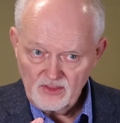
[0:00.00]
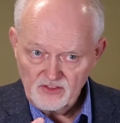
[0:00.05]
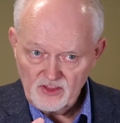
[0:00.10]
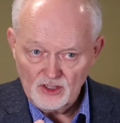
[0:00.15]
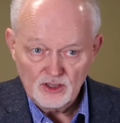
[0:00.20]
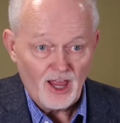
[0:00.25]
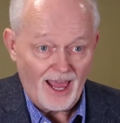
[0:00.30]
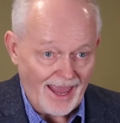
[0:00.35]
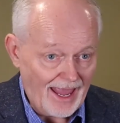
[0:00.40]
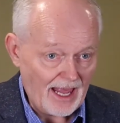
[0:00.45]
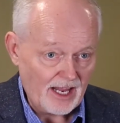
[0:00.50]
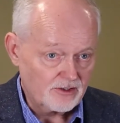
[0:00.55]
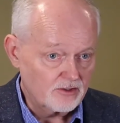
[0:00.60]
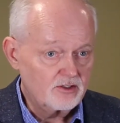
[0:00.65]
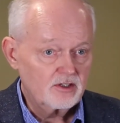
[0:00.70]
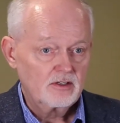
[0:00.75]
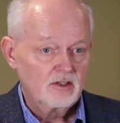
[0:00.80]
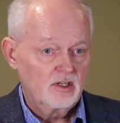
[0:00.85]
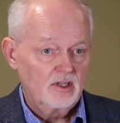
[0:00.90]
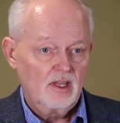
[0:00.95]

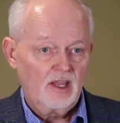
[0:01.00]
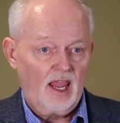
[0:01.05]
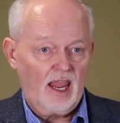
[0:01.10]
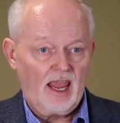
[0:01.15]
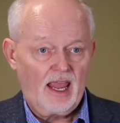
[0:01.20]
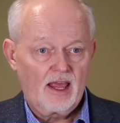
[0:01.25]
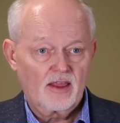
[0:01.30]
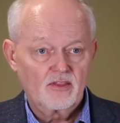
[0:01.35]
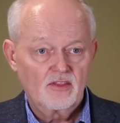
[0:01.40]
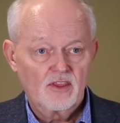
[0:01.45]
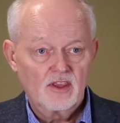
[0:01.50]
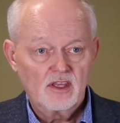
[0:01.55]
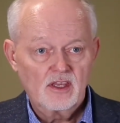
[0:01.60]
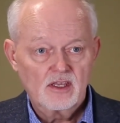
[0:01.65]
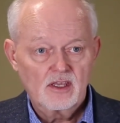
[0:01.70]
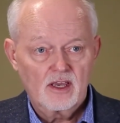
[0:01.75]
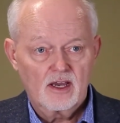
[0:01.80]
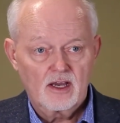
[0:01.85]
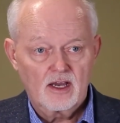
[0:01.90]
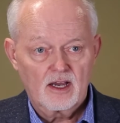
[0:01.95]
land and
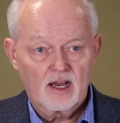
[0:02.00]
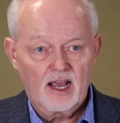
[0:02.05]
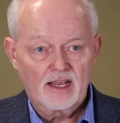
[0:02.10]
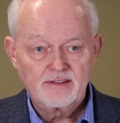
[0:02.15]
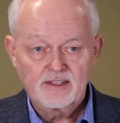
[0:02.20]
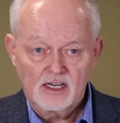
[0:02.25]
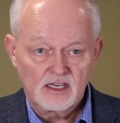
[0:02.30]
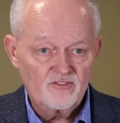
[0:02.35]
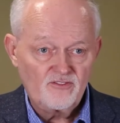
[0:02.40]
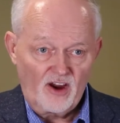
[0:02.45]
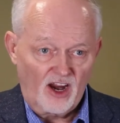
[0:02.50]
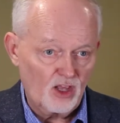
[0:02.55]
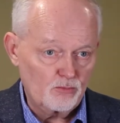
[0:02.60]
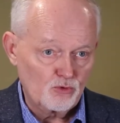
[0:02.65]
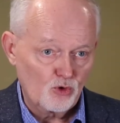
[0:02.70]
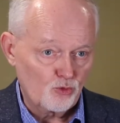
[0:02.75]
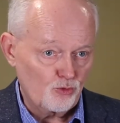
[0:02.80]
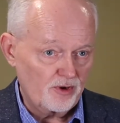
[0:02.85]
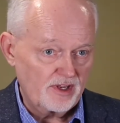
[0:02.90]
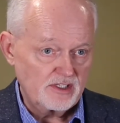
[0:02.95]
the
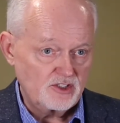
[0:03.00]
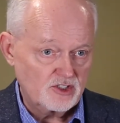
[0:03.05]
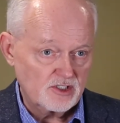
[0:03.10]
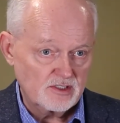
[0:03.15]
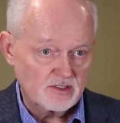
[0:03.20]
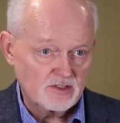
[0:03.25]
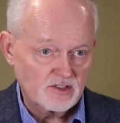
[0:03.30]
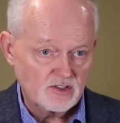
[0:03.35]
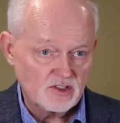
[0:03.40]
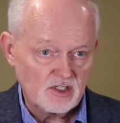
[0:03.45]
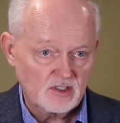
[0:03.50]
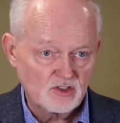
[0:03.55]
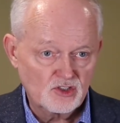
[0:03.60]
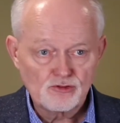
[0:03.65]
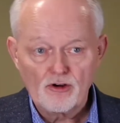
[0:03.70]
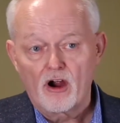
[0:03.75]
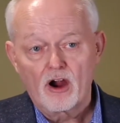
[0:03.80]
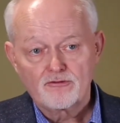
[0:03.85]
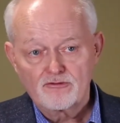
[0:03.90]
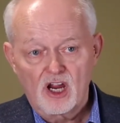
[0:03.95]
identifiable regions and
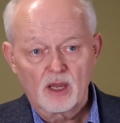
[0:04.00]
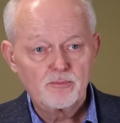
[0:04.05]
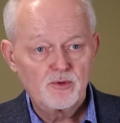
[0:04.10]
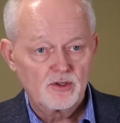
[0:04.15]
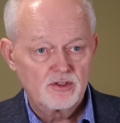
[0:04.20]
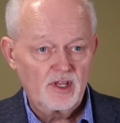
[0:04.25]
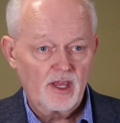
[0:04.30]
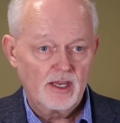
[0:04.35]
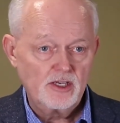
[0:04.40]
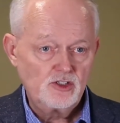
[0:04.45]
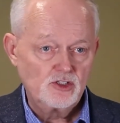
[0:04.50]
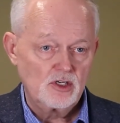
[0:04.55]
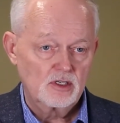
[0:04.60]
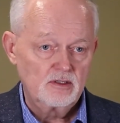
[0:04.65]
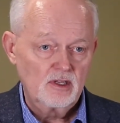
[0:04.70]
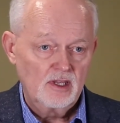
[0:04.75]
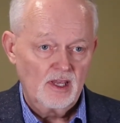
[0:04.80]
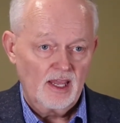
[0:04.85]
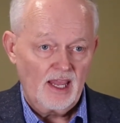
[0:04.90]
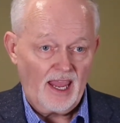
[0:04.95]
strong reputation,
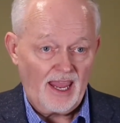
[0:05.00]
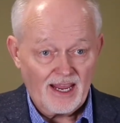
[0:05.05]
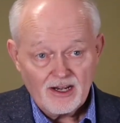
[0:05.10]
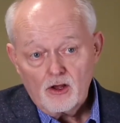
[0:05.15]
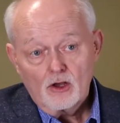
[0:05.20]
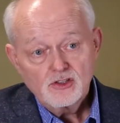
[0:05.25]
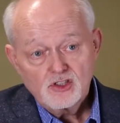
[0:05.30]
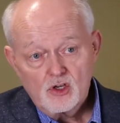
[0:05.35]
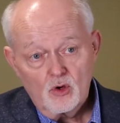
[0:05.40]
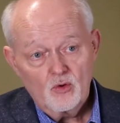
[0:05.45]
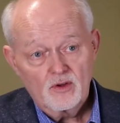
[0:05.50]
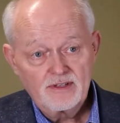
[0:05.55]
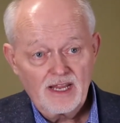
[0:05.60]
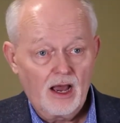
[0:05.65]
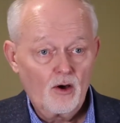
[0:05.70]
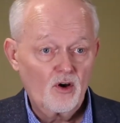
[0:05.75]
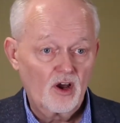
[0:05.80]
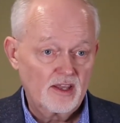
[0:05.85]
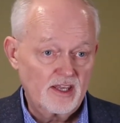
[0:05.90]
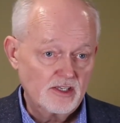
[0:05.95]
and also
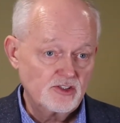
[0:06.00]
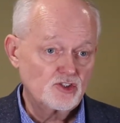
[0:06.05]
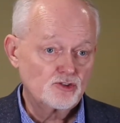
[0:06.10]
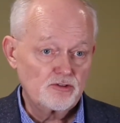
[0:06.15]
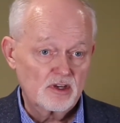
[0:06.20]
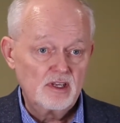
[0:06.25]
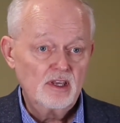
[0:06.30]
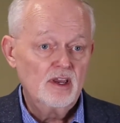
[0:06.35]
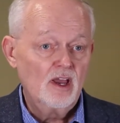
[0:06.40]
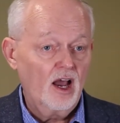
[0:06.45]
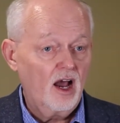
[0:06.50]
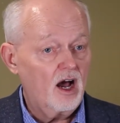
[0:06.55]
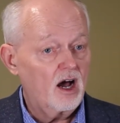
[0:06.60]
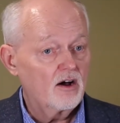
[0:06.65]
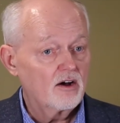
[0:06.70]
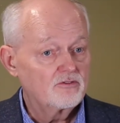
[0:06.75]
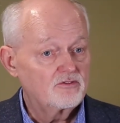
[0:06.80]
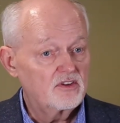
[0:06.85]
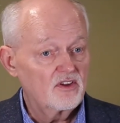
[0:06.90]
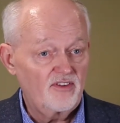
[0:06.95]
now a history
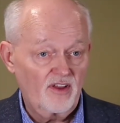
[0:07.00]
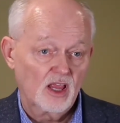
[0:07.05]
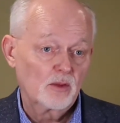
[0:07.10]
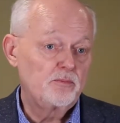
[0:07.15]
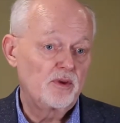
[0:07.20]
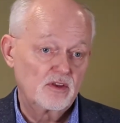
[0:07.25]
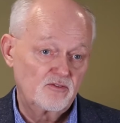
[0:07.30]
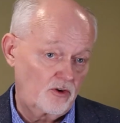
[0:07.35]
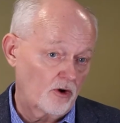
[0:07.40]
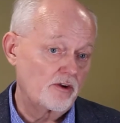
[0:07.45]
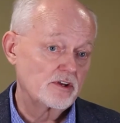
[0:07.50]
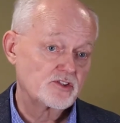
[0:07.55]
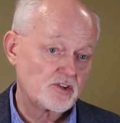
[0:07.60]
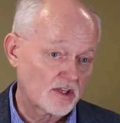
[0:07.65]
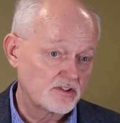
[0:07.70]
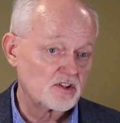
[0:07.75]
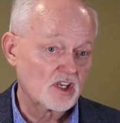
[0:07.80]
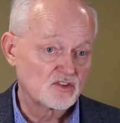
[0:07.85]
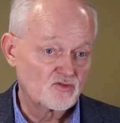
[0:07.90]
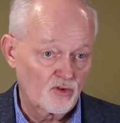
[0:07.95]
of developing very
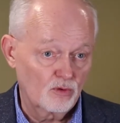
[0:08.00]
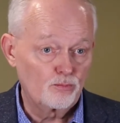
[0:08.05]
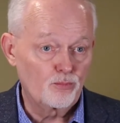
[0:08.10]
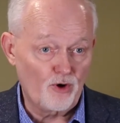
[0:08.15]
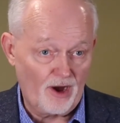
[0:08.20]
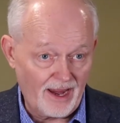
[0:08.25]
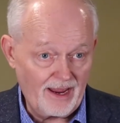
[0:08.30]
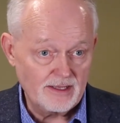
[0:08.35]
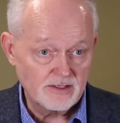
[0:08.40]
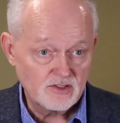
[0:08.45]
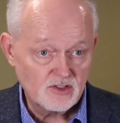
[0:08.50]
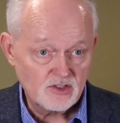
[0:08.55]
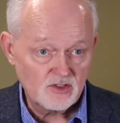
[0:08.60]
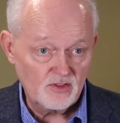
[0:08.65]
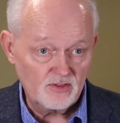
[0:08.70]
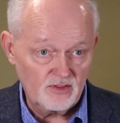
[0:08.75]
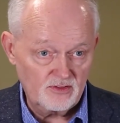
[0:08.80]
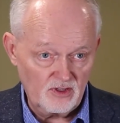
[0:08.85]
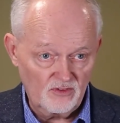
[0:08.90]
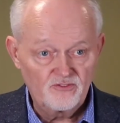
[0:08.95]
successful brands
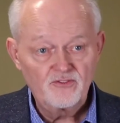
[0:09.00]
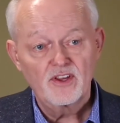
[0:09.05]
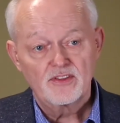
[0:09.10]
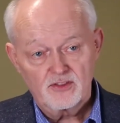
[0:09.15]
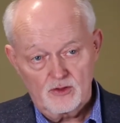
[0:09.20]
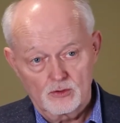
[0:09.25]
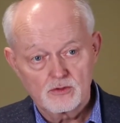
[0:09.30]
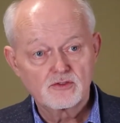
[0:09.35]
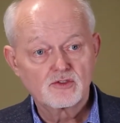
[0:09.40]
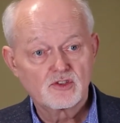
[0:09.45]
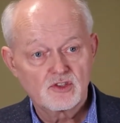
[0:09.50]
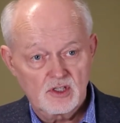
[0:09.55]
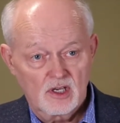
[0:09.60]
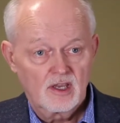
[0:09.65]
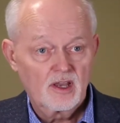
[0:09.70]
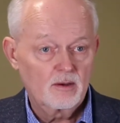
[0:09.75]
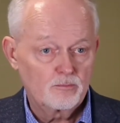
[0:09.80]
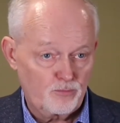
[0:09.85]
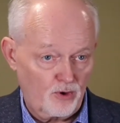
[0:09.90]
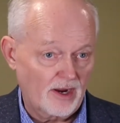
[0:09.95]
to fit those
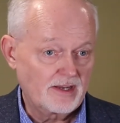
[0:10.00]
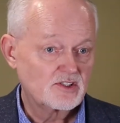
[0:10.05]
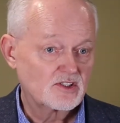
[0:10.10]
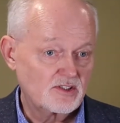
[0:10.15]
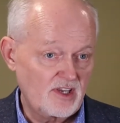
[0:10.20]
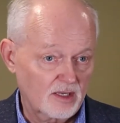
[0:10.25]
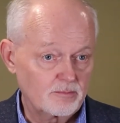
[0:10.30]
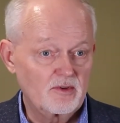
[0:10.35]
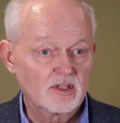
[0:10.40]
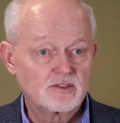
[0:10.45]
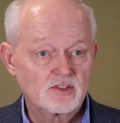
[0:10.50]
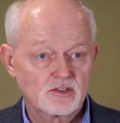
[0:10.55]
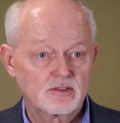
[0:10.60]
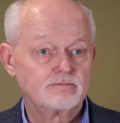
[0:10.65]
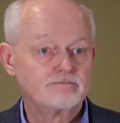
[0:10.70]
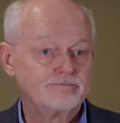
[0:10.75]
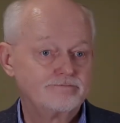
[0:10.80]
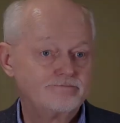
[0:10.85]
price segments.